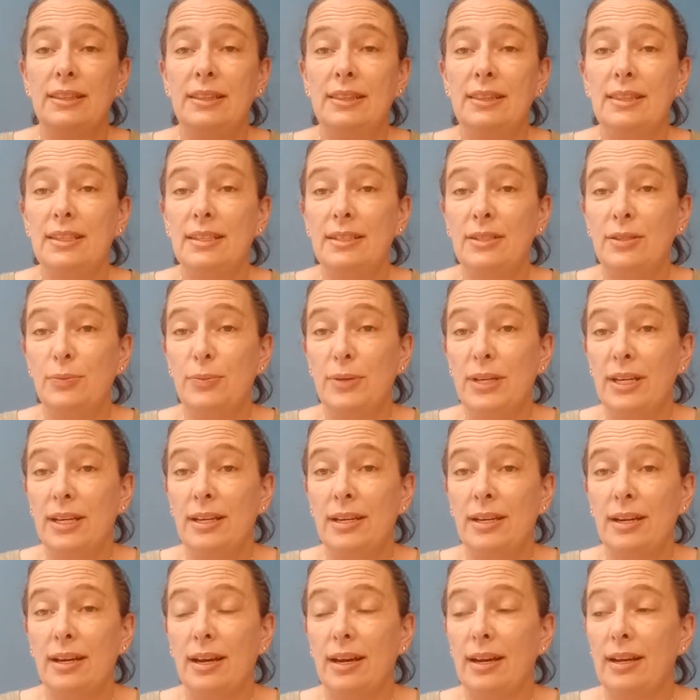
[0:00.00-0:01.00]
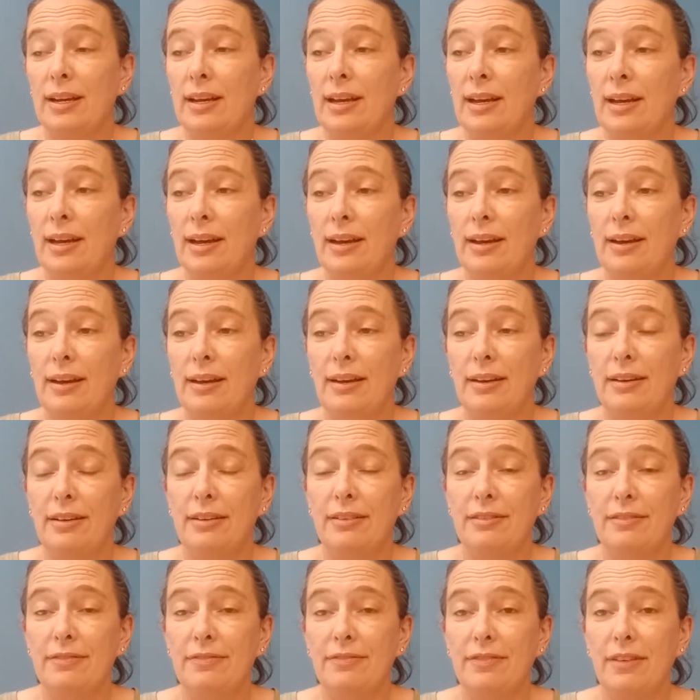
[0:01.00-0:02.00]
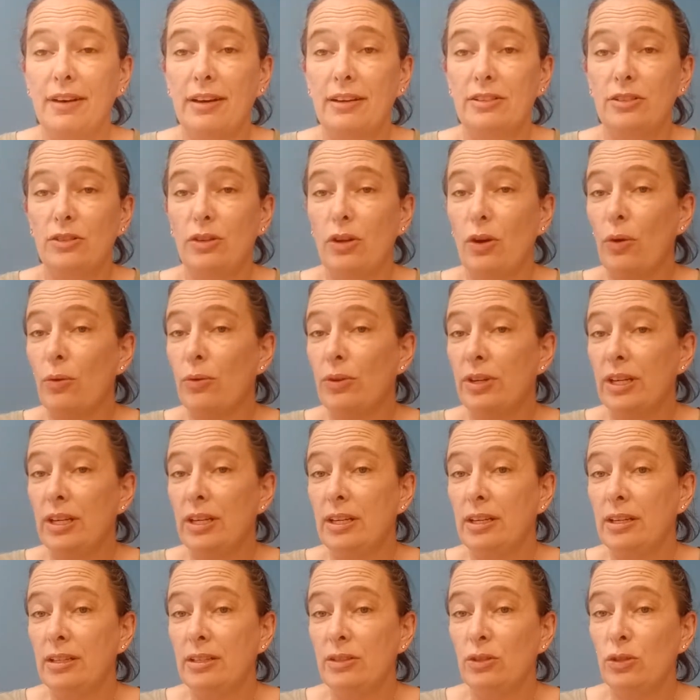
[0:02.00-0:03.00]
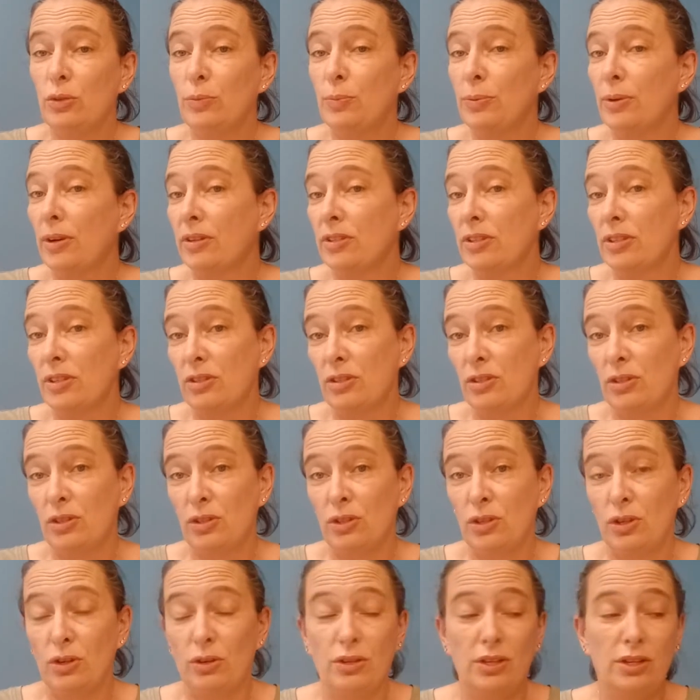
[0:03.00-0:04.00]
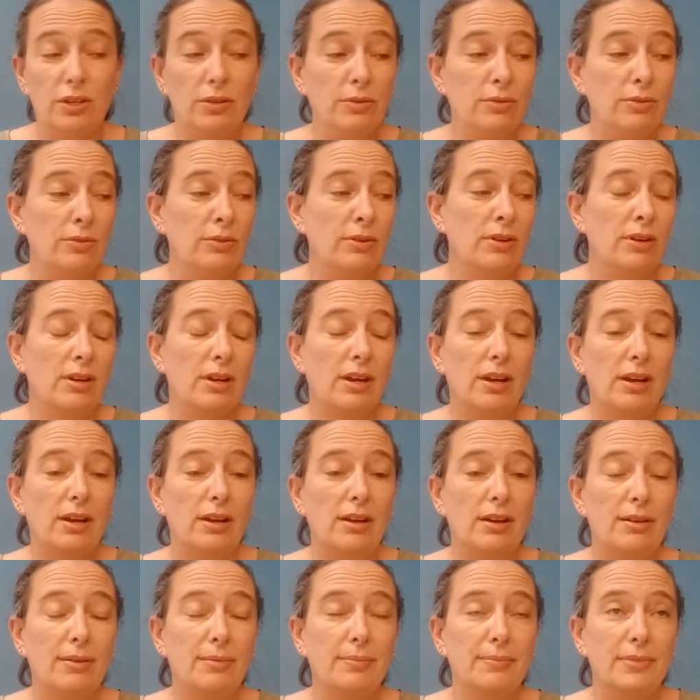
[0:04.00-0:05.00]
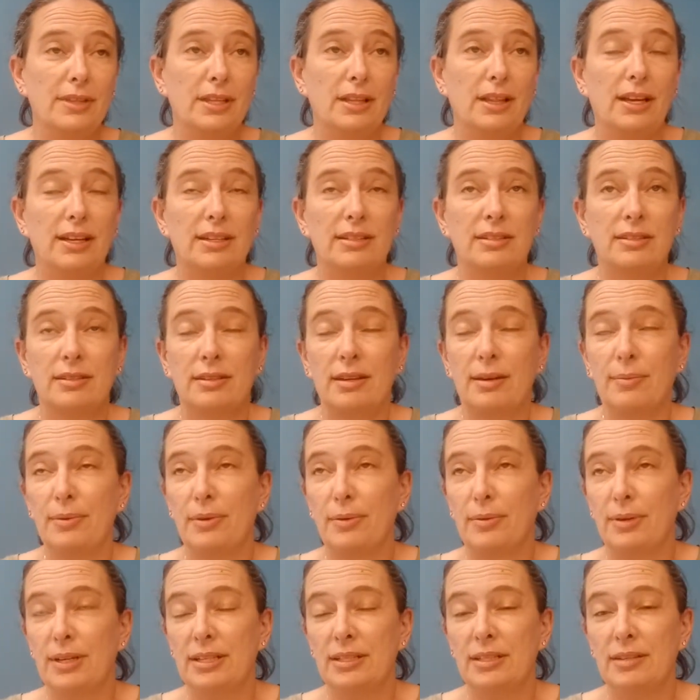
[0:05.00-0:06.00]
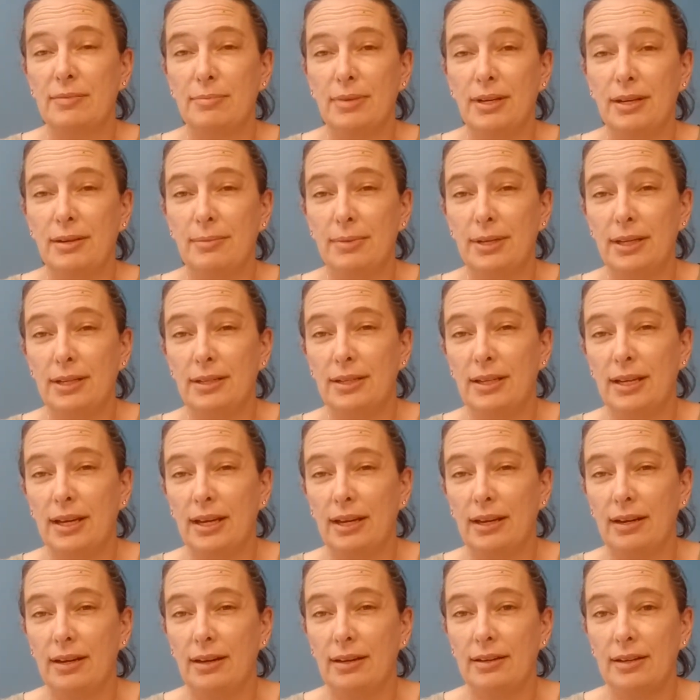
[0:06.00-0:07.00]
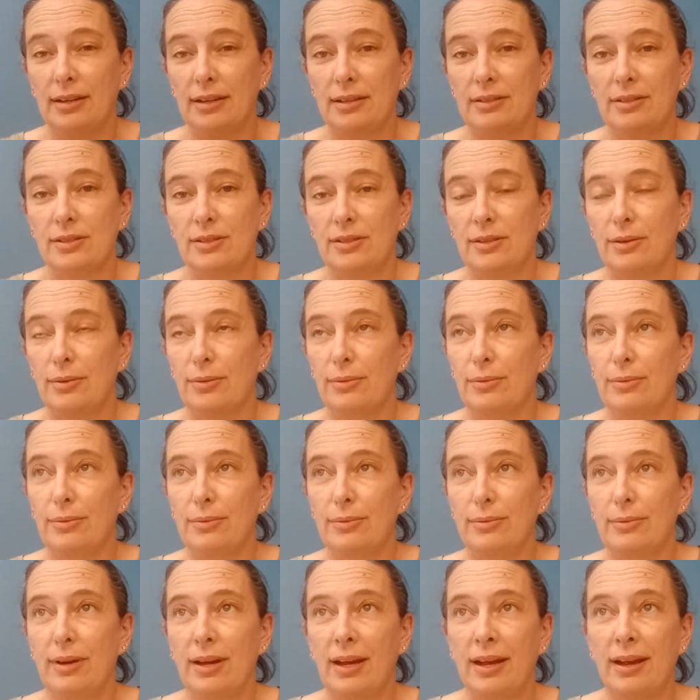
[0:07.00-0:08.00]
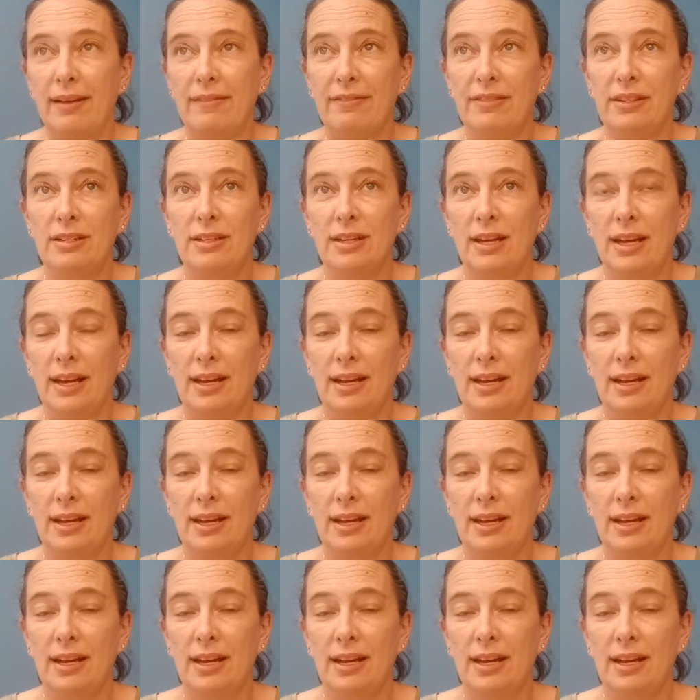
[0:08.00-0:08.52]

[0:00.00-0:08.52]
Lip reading: This week I have only 2 projects to show you. The last couple of weeks have been a bit chaotic, so haven't